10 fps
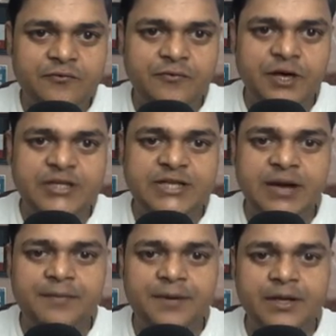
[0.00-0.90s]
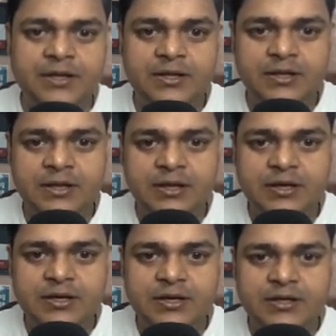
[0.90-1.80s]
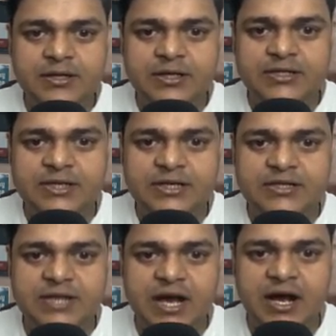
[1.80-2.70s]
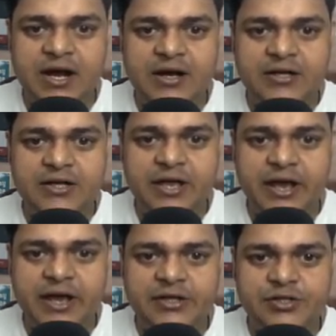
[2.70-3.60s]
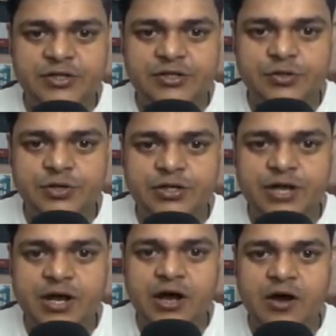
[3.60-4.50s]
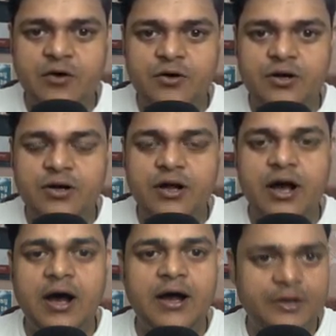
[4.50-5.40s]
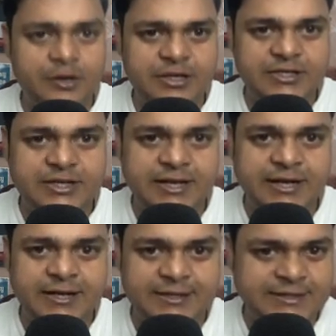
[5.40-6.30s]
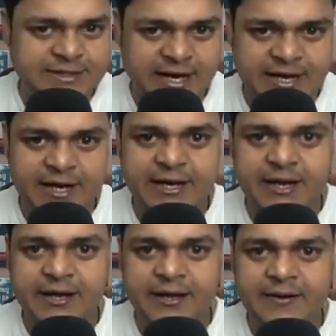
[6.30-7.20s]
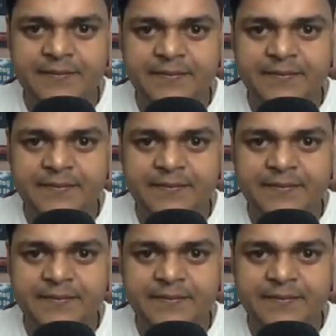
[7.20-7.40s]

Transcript: For example, this is our Azure storage account, or you can say that this is our container.